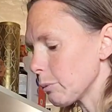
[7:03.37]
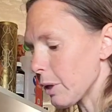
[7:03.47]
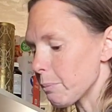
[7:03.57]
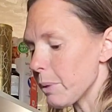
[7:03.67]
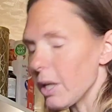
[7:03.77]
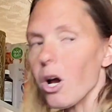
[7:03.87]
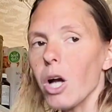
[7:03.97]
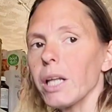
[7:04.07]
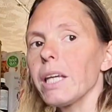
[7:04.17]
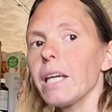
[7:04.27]
with being
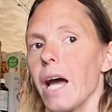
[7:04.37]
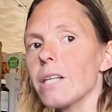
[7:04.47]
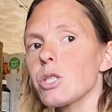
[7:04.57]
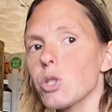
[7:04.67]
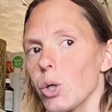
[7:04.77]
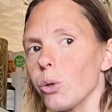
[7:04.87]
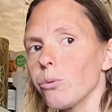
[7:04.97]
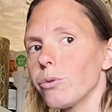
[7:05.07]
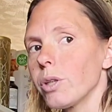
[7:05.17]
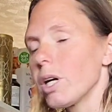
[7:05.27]
on a gas stove.
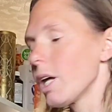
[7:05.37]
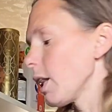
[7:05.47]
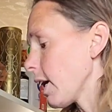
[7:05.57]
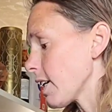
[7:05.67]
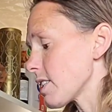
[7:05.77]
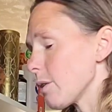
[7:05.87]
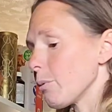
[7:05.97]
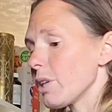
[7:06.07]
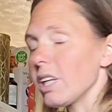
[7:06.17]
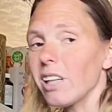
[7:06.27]
Like I said,
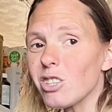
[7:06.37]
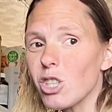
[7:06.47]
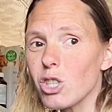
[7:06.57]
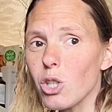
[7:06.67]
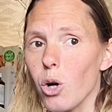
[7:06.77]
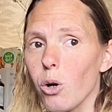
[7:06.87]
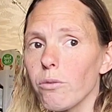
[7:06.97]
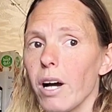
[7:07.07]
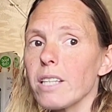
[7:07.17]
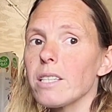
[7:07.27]
with the electric
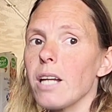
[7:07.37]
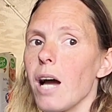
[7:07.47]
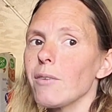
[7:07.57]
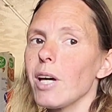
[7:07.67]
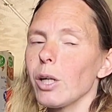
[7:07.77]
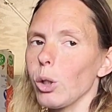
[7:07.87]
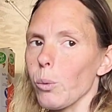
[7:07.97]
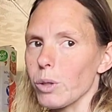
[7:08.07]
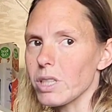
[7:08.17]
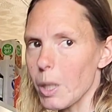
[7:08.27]
stove, I did have it at a
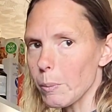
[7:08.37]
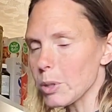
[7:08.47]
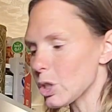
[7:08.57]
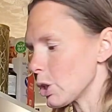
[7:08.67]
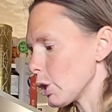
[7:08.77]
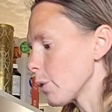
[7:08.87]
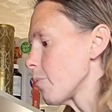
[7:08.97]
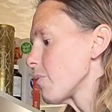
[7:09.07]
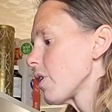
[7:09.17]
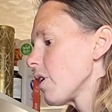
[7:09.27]
lower temperature,
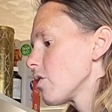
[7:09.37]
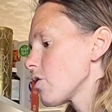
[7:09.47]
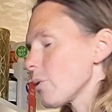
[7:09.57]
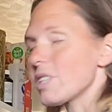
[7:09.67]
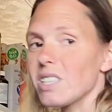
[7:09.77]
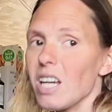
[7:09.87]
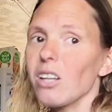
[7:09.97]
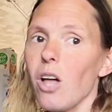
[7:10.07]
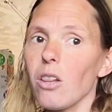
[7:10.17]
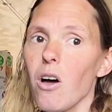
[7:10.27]
so it did take
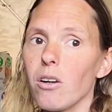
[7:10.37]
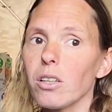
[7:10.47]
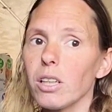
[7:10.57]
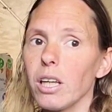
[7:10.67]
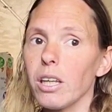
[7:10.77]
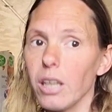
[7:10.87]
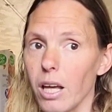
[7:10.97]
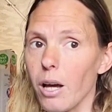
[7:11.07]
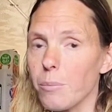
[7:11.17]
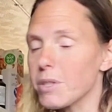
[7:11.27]
a lot longer to
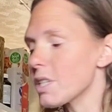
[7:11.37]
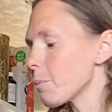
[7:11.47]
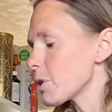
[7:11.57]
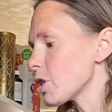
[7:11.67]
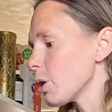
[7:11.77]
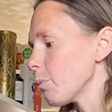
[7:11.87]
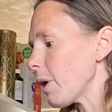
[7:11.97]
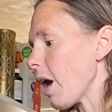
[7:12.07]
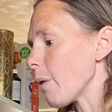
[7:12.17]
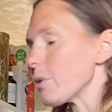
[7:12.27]
get up to temperature,
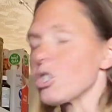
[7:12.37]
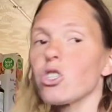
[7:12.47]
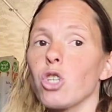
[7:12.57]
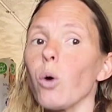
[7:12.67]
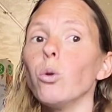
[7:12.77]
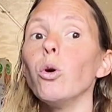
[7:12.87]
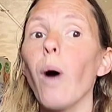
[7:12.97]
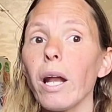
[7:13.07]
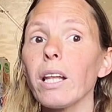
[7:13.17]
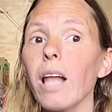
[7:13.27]
but I was so new
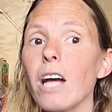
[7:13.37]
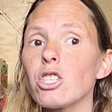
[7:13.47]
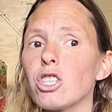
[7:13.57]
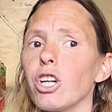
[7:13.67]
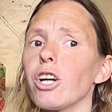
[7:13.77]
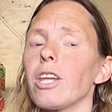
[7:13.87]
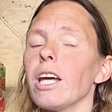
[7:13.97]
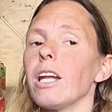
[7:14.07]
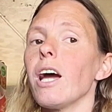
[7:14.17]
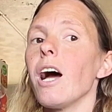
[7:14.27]
at it last year that